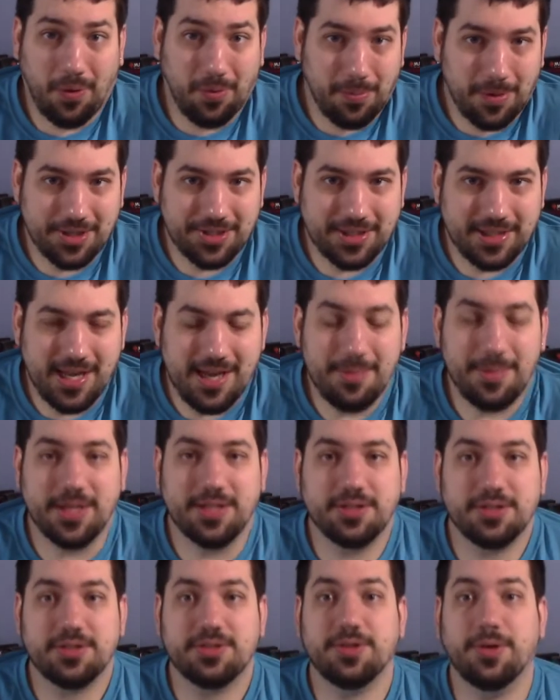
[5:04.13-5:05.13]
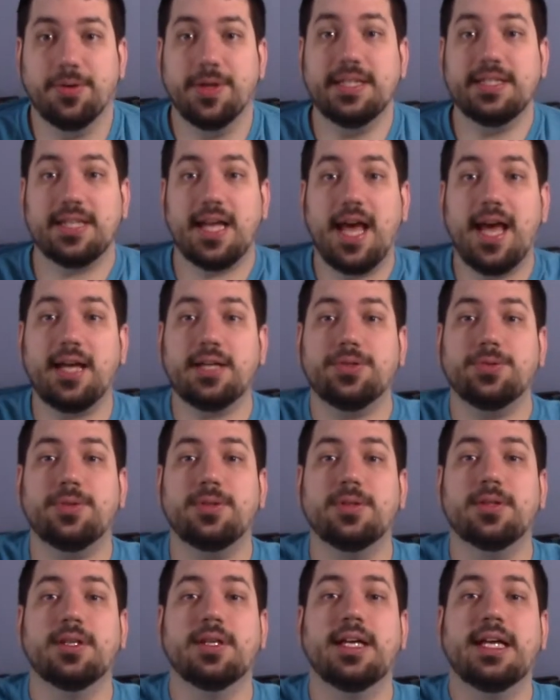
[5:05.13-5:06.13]
bunch of damage. So its
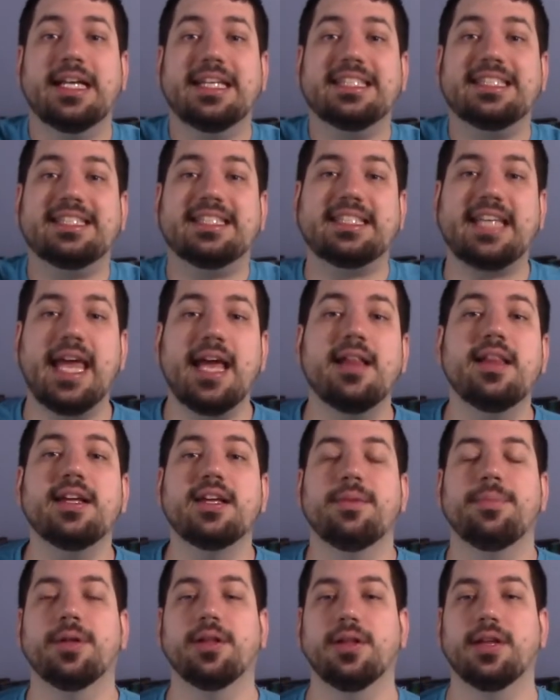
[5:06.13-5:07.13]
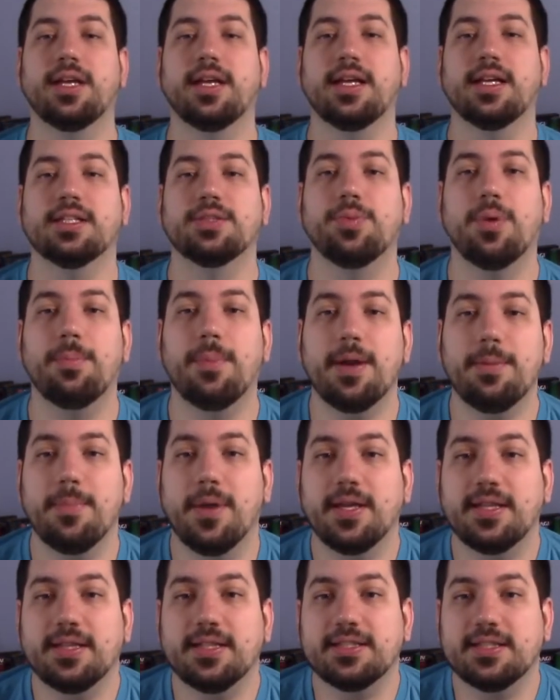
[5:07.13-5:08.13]
actual scaling ability is what might
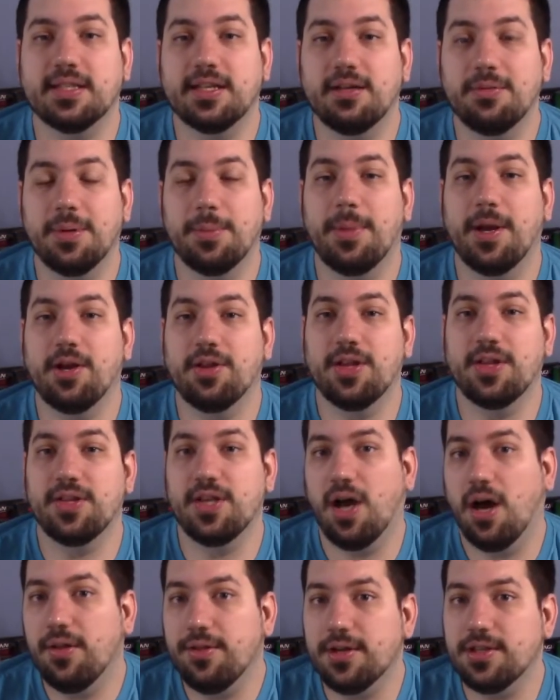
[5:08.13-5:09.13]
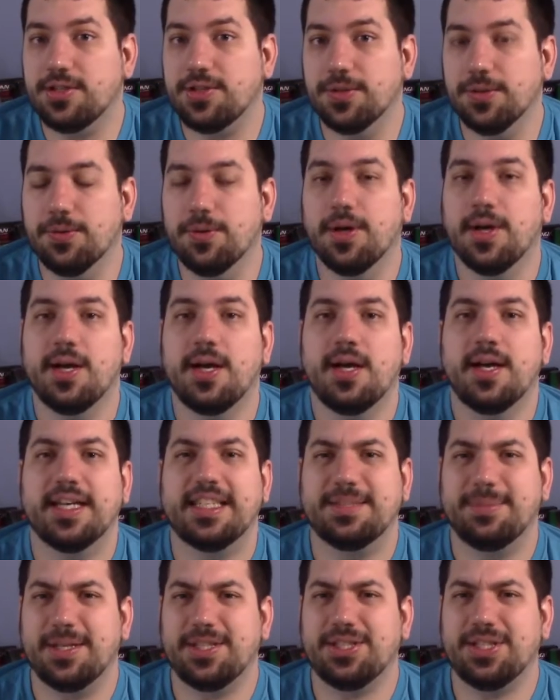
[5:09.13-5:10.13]
make this a little bit better than the other two,
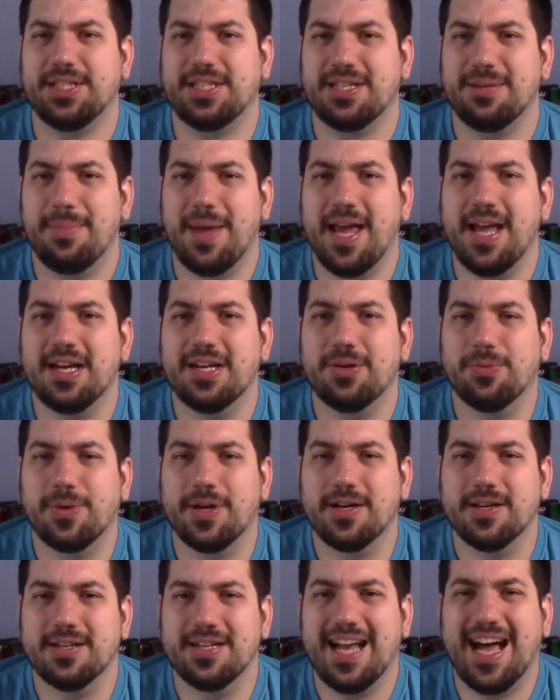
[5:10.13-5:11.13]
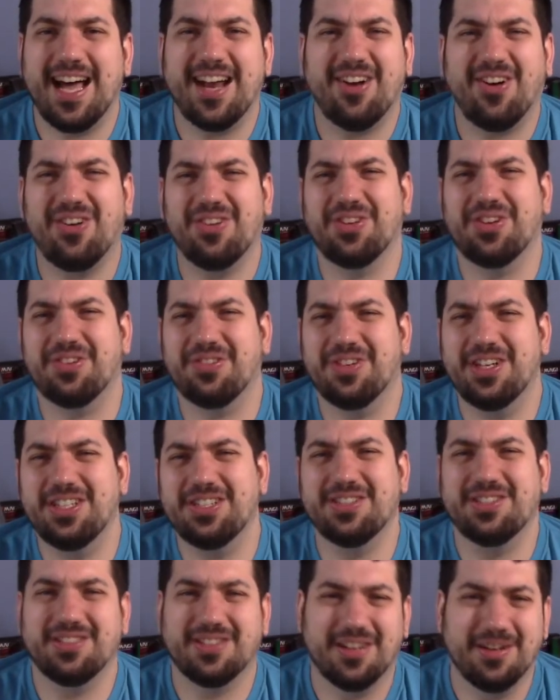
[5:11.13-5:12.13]
especially in Commander, where not all your
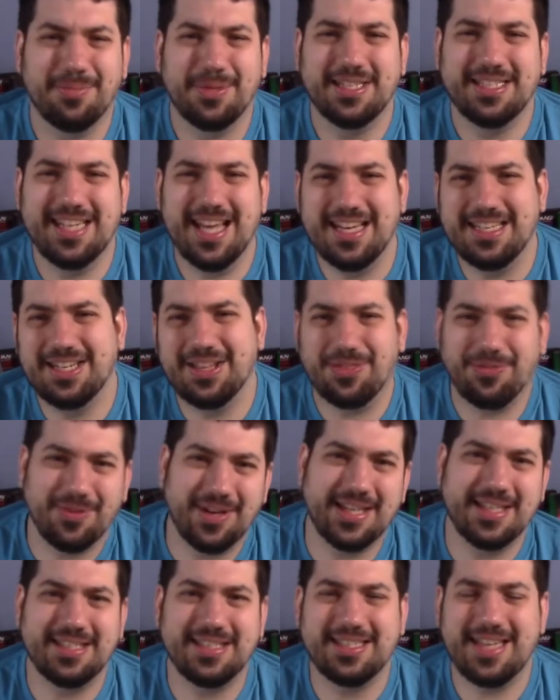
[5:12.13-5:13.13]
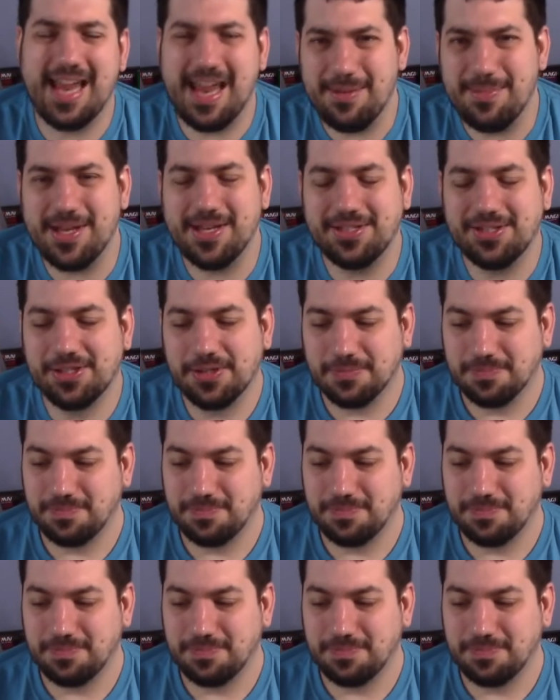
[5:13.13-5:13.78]
creatures are going to be dead to 3 damage.